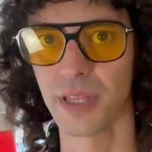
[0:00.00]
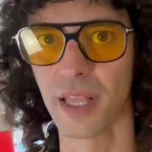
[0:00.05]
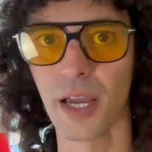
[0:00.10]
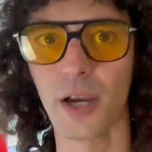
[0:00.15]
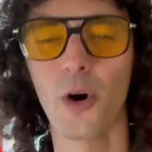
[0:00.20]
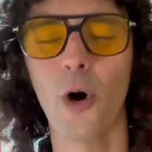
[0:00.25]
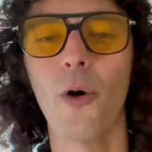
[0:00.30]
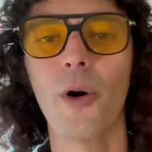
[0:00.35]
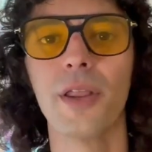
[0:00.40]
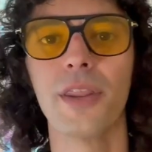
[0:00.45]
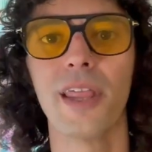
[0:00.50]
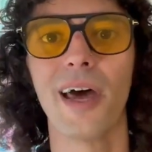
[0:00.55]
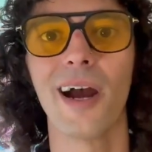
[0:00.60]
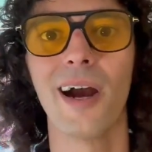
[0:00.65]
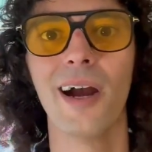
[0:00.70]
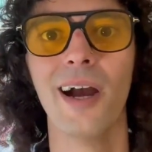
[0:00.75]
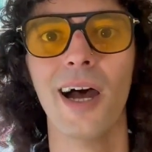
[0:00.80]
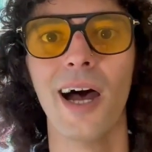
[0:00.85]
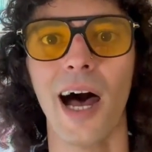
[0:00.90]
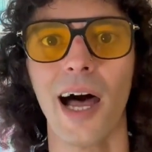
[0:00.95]
They go in
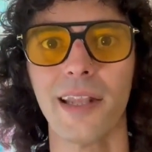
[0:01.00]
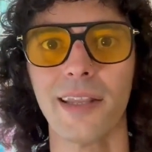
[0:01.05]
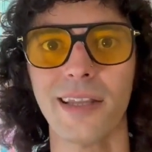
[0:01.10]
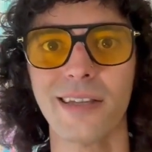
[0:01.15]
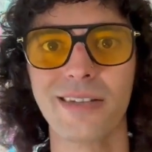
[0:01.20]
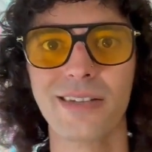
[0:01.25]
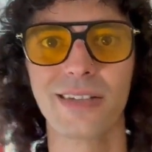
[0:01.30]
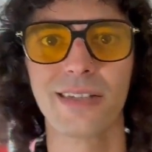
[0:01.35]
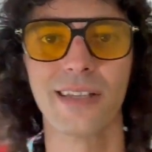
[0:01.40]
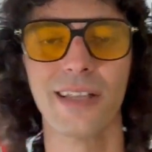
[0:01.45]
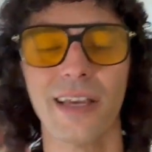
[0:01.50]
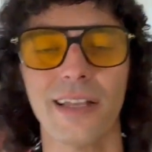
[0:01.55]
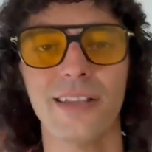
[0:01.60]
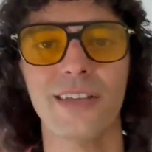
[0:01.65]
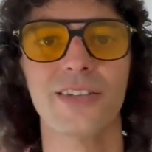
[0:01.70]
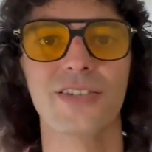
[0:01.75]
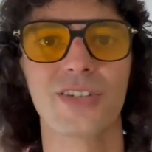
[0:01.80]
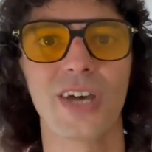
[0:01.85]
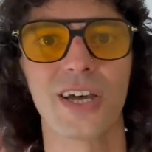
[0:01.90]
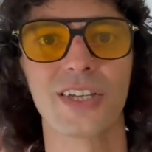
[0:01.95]
there and dis they
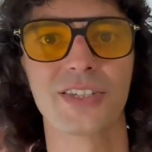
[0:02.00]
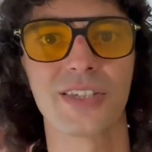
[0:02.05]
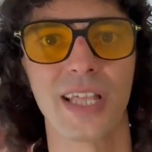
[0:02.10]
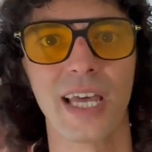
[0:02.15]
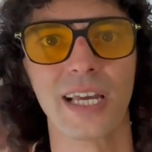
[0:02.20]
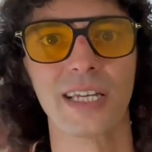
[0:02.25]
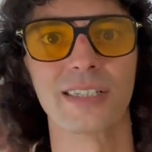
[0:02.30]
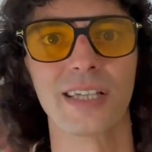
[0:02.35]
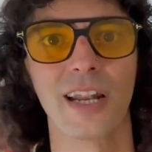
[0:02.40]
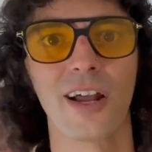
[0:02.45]
discuss things.